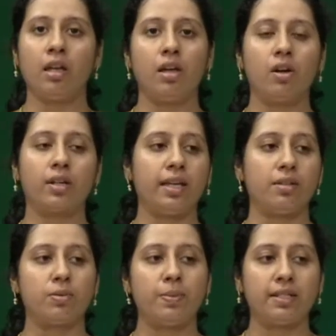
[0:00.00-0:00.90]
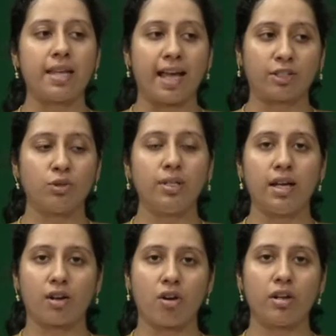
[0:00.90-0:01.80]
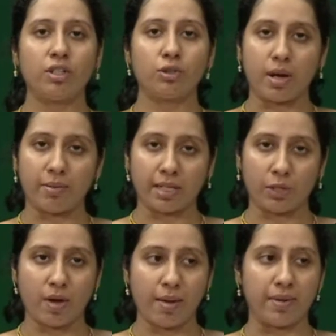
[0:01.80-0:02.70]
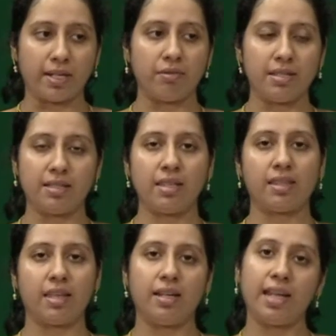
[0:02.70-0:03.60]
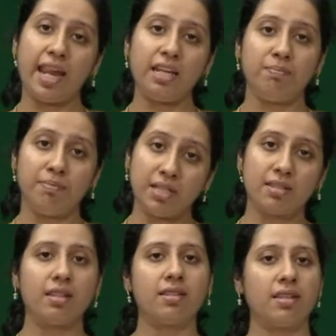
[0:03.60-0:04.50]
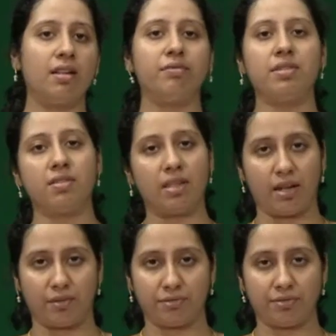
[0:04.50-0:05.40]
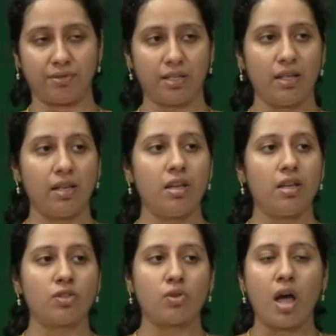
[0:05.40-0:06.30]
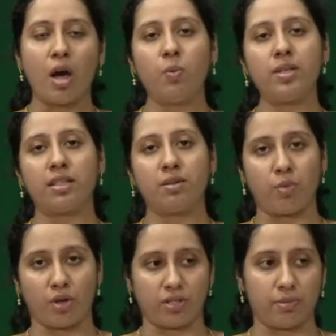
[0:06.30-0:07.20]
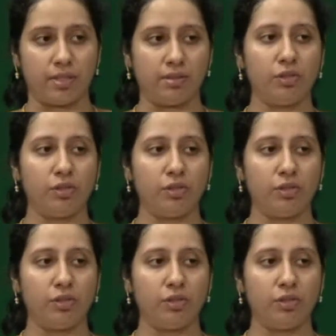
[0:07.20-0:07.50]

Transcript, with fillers: Okay, so but actually according to our requirement we say that 8 bits itself is enough. So, how is it possible?